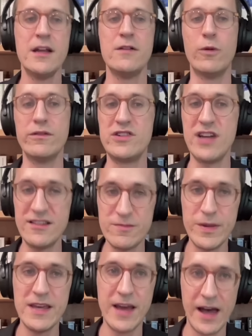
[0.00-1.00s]
well, just
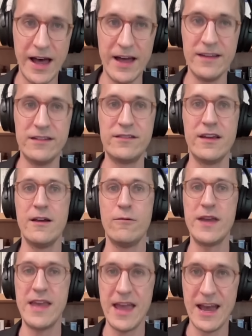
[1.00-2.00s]
because
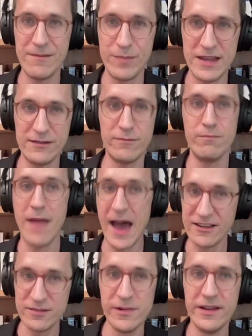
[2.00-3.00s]
we can't be
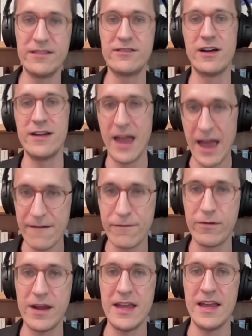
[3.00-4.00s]
maximalist on
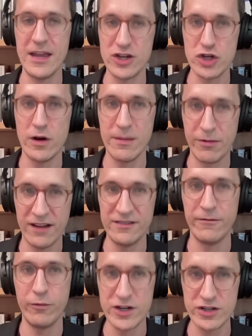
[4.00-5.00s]
every issue on the
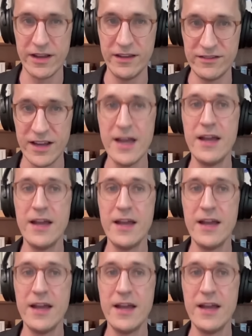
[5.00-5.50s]
progressive wish list